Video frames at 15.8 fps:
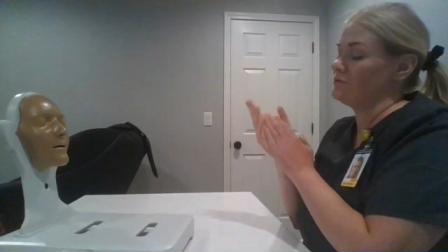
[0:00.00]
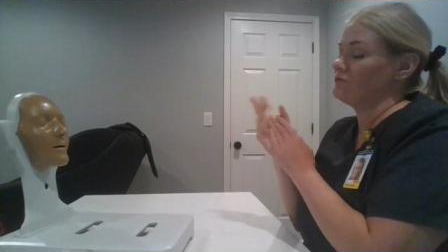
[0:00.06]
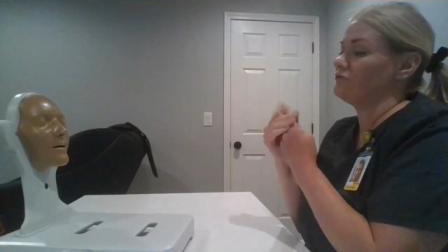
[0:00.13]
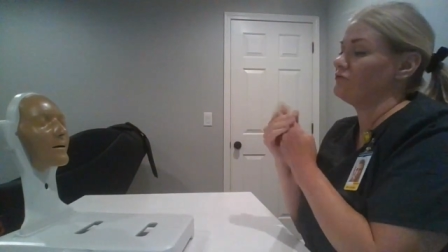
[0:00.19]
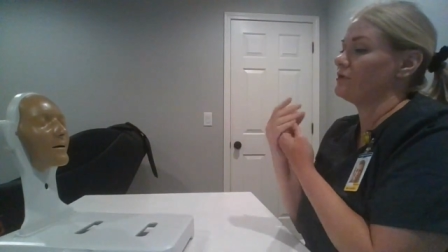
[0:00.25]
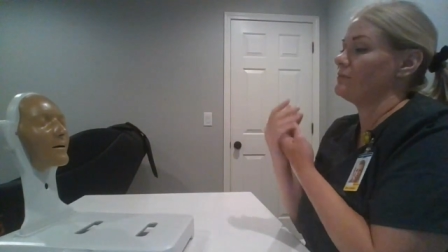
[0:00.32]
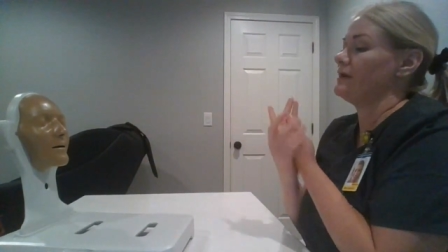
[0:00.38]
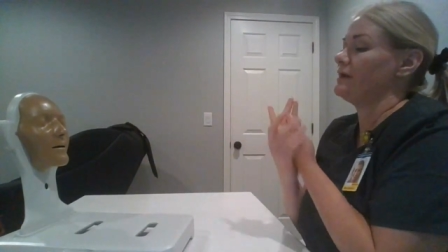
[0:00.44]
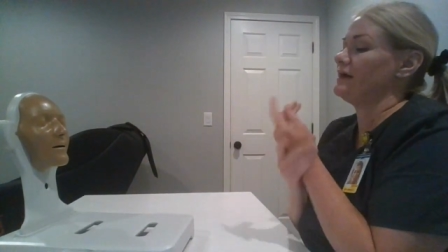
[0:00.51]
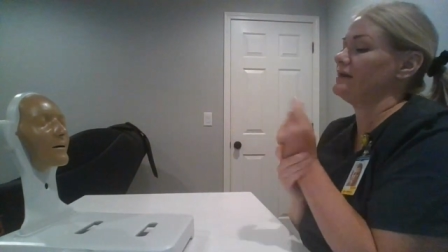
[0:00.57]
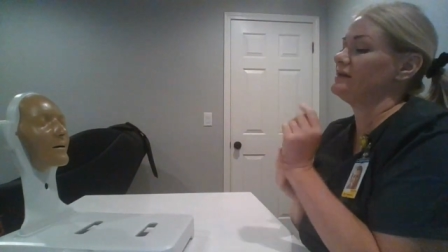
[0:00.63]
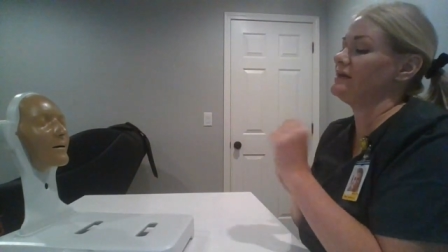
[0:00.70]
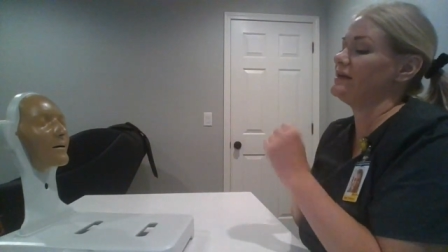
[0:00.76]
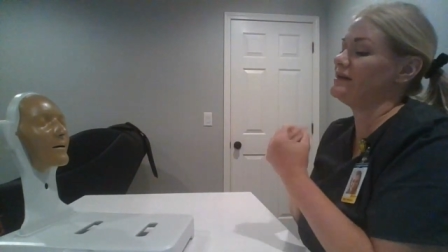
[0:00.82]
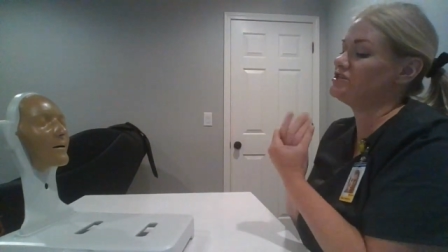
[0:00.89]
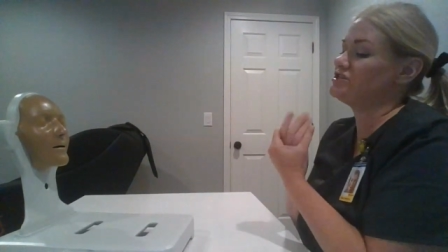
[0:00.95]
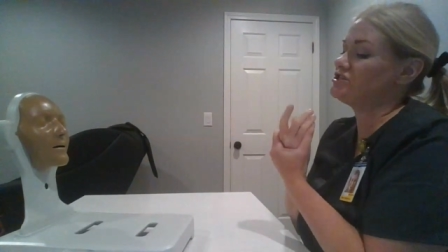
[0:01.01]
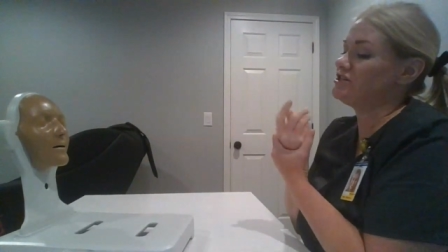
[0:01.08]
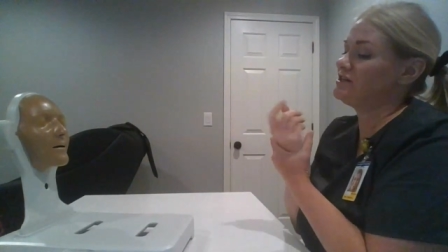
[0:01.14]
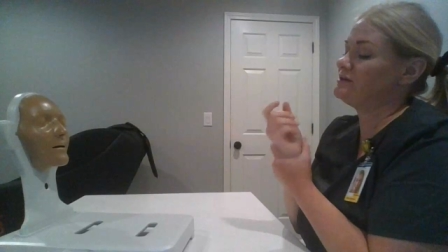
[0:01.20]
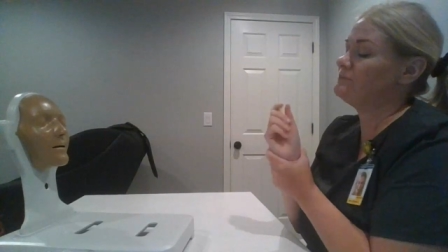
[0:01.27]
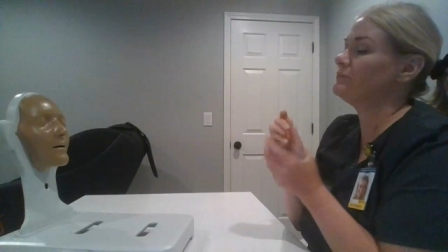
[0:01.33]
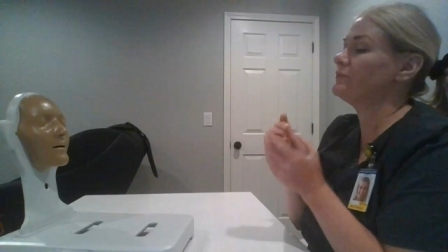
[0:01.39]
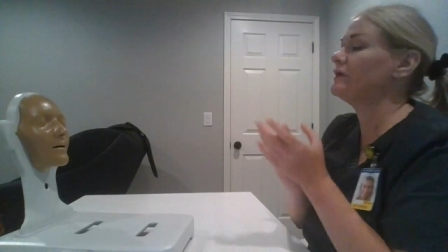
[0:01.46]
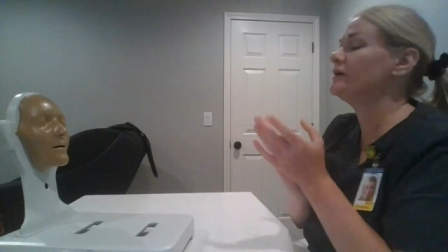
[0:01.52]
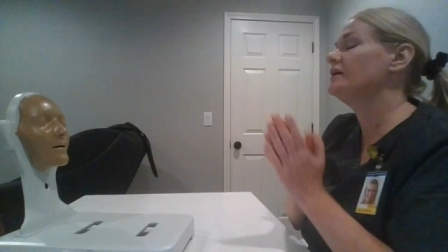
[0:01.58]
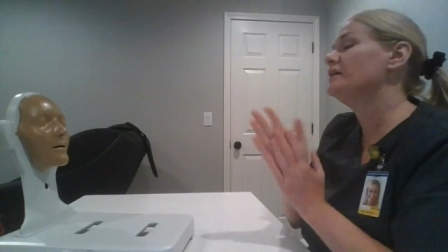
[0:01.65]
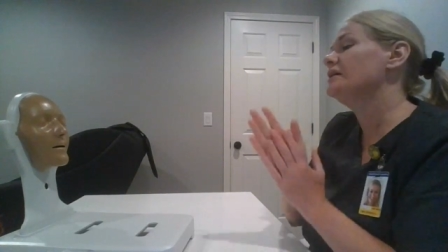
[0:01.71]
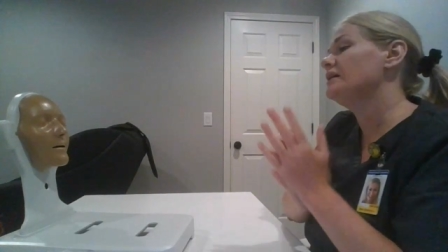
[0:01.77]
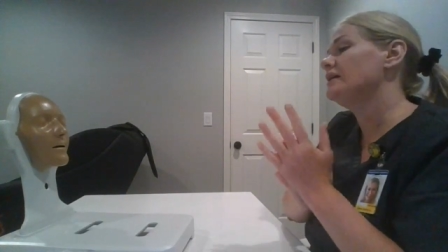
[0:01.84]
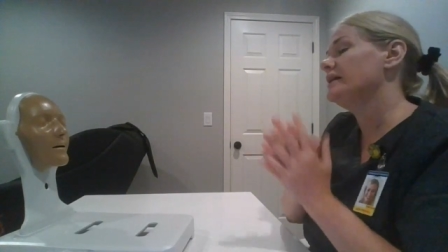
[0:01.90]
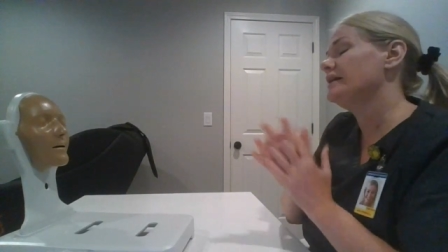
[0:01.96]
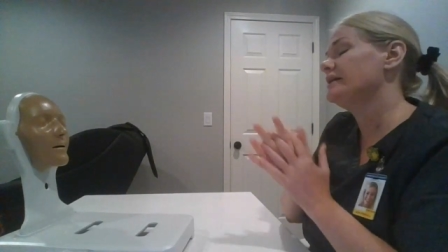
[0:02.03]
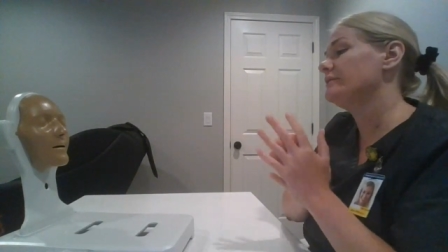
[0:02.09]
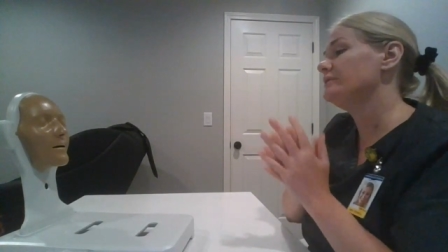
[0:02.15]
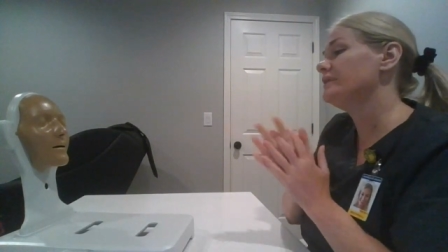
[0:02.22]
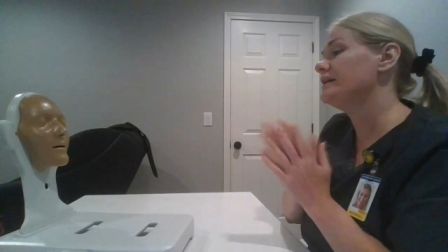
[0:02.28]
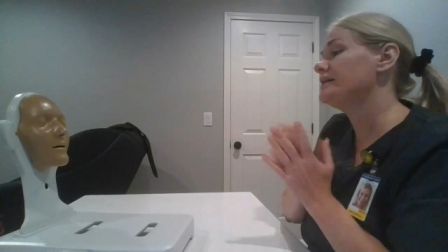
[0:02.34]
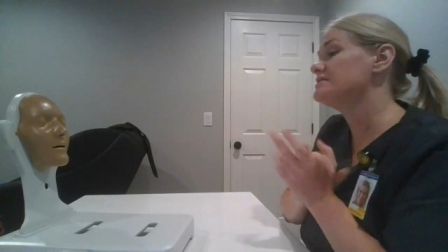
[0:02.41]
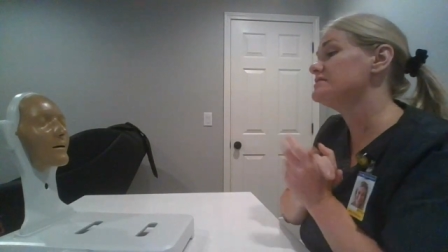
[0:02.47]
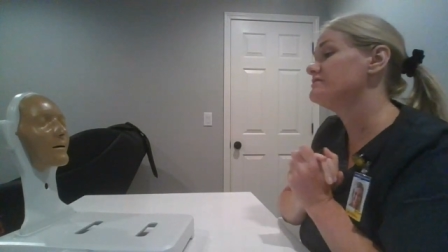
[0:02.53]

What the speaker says: Perform hand hygiene. And I would like